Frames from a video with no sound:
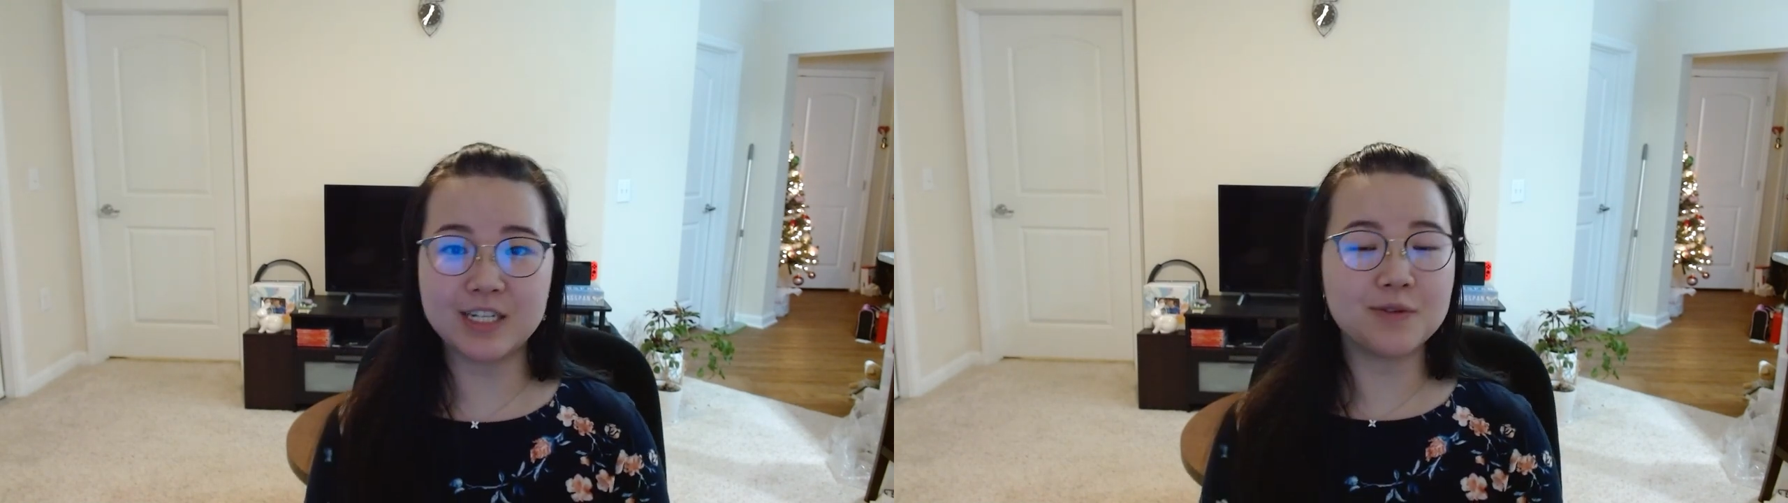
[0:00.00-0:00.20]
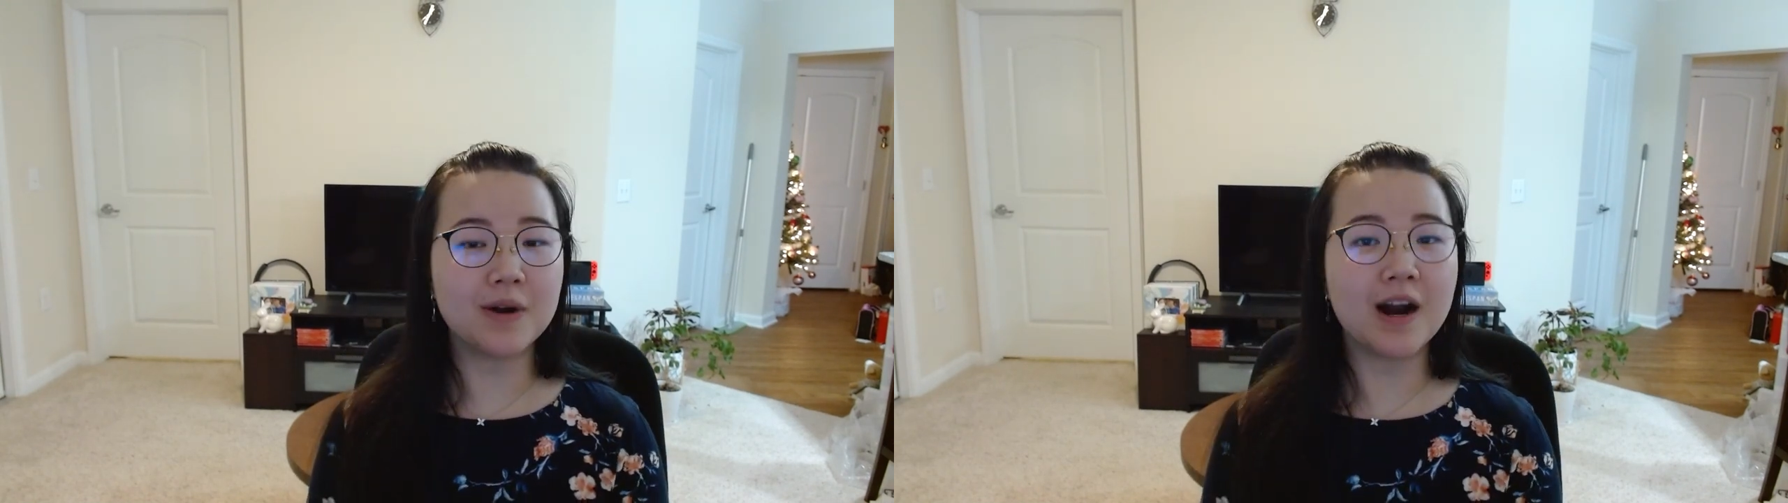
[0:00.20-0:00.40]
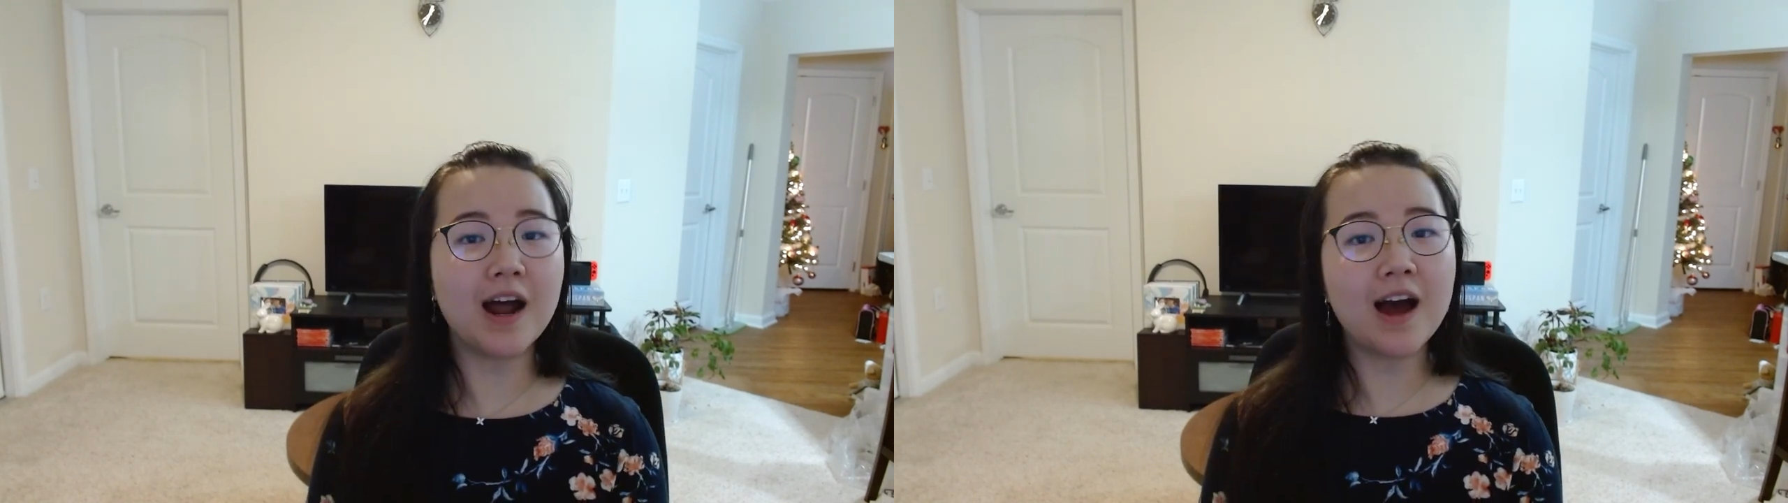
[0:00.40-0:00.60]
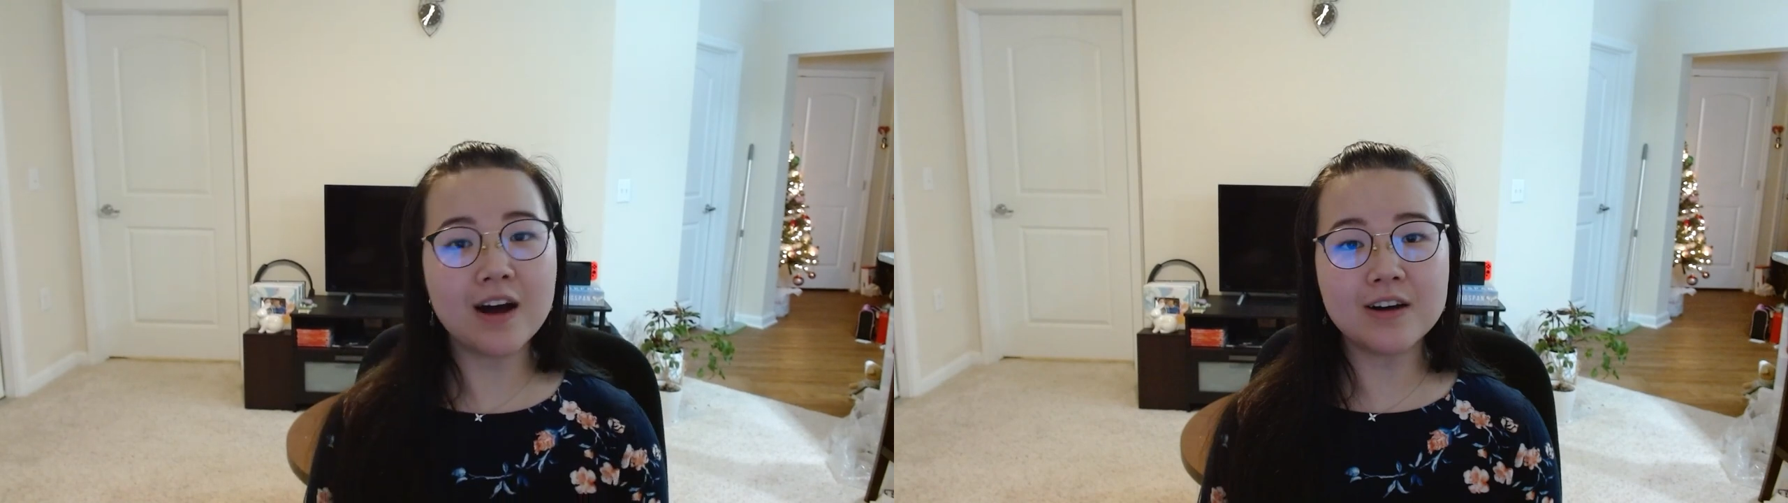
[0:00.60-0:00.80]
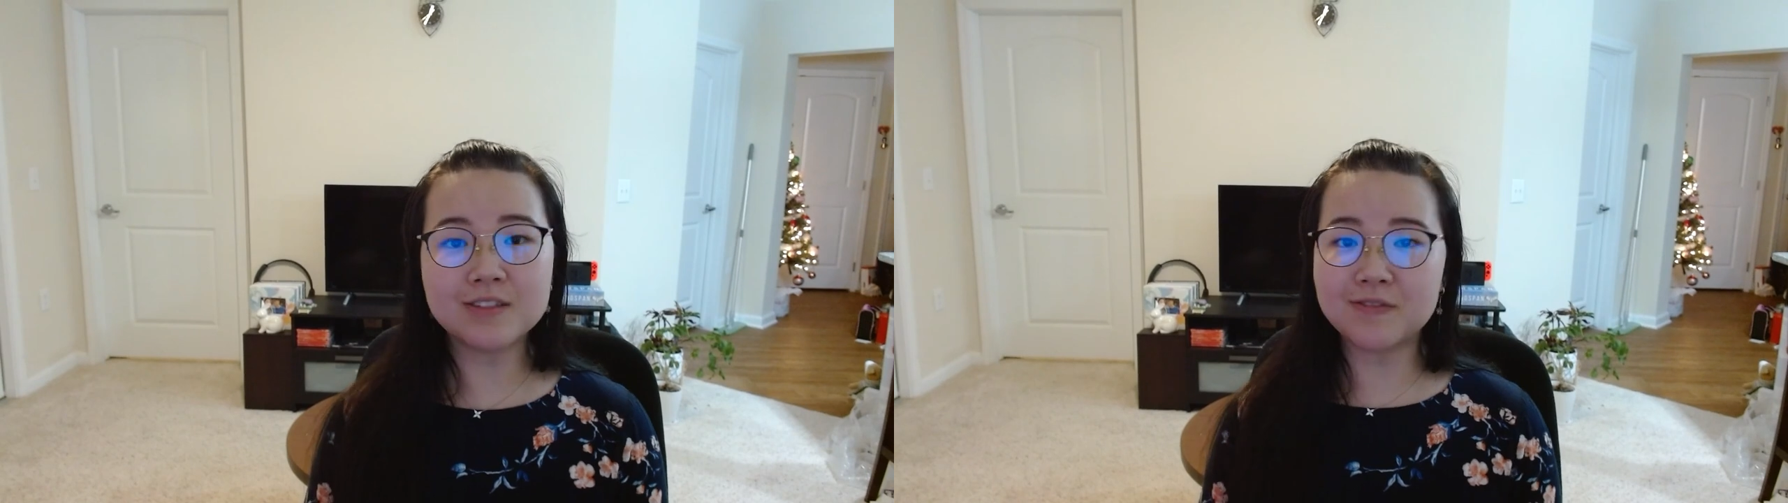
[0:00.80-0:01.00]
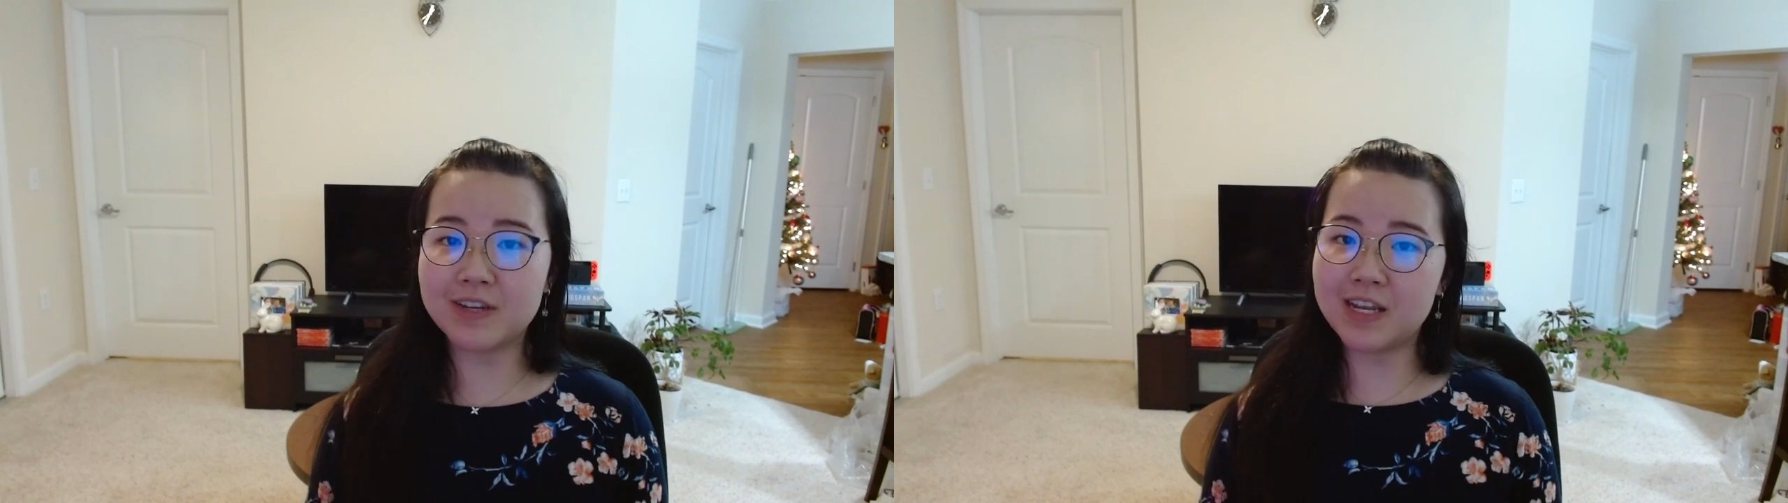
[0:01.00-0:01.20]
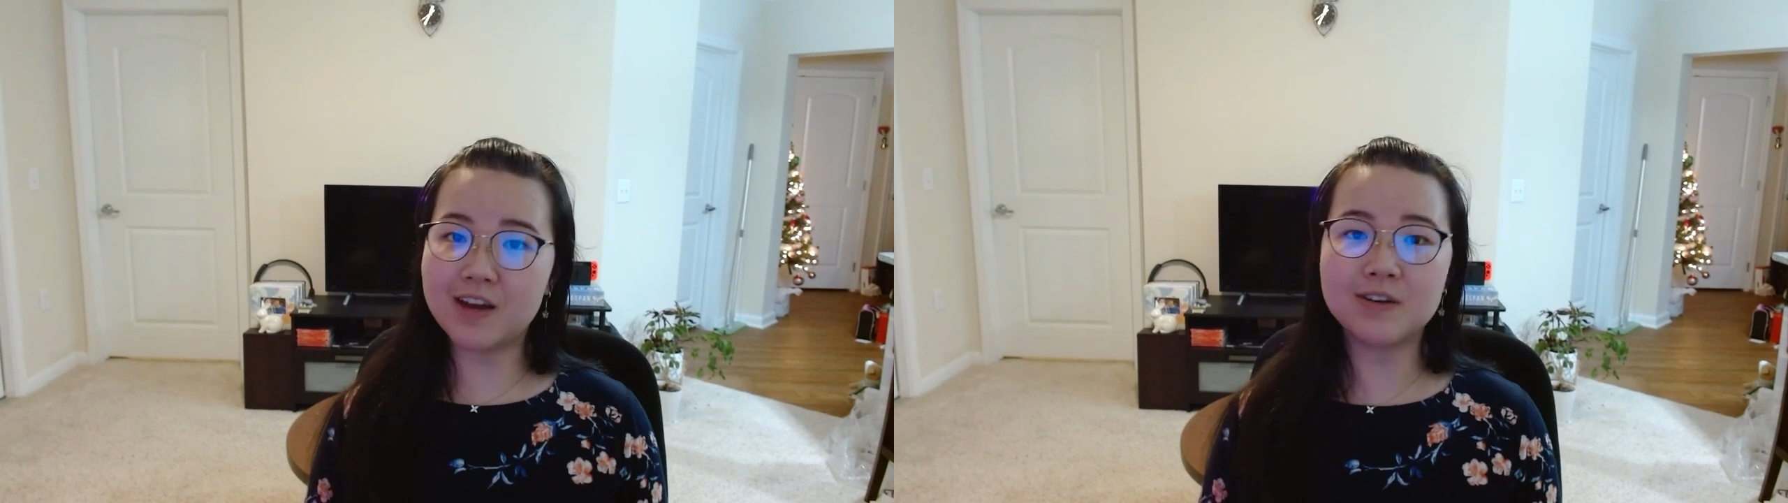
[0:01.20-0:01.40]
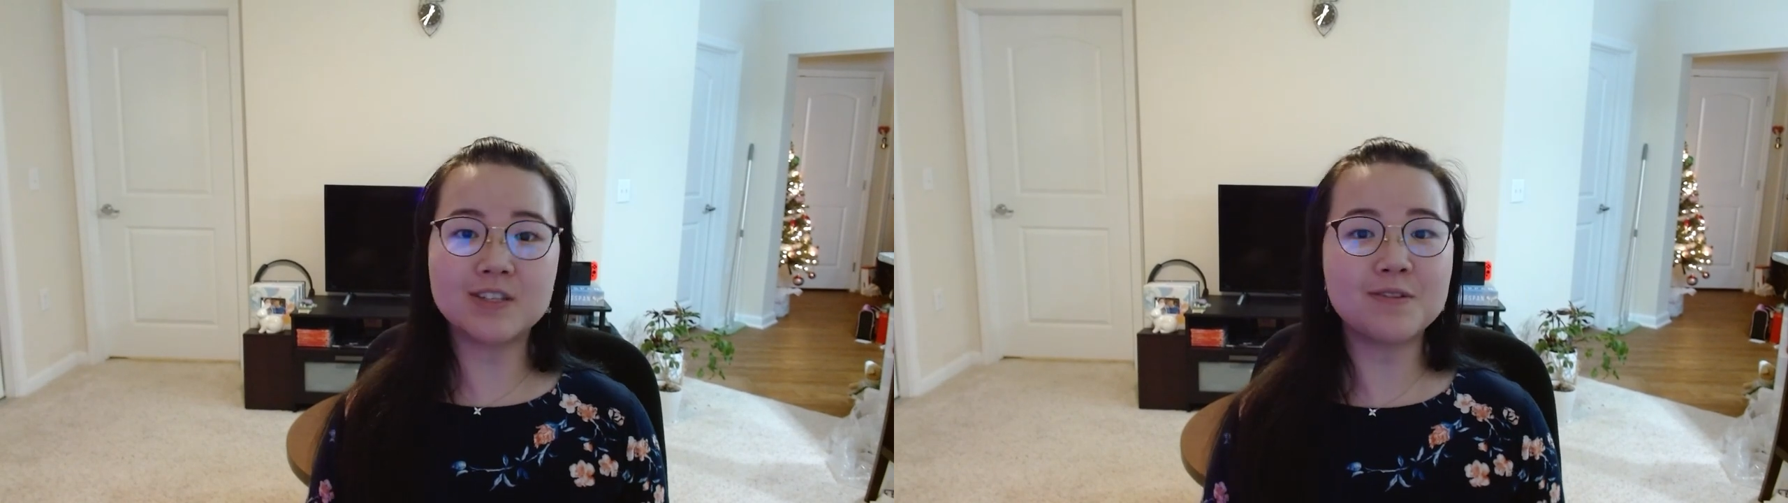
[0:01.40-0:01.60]
URLs,
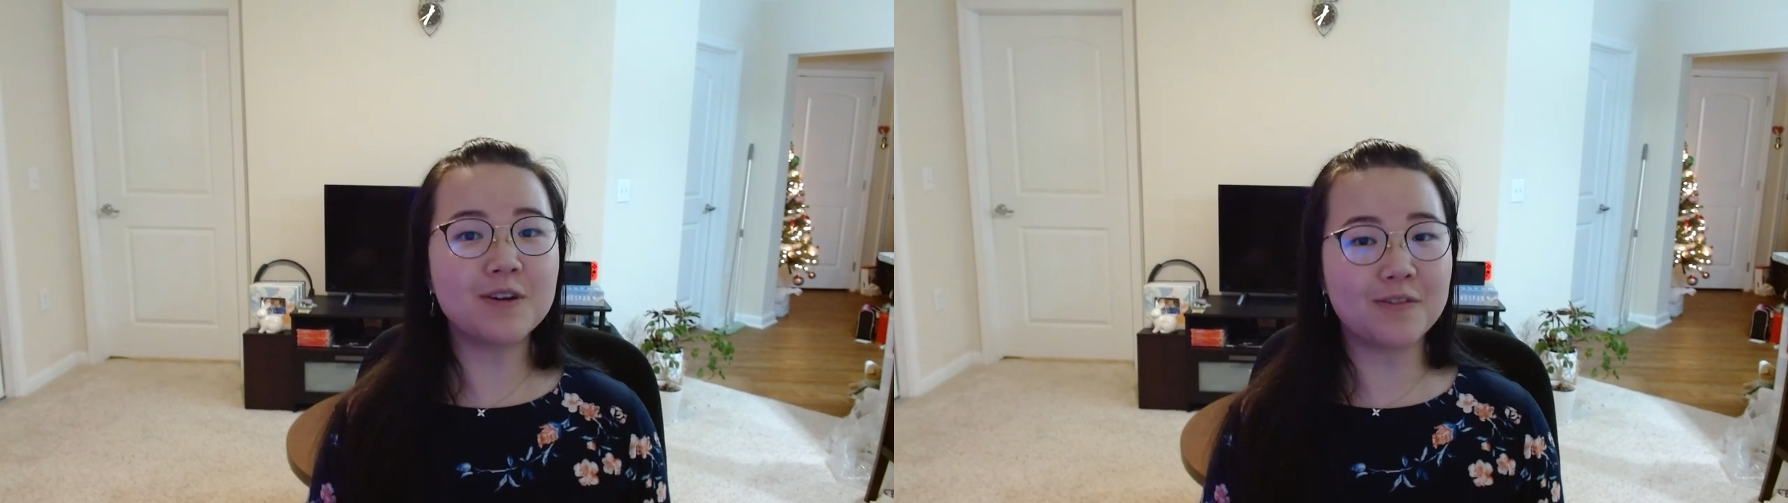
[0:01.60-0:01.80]
videos,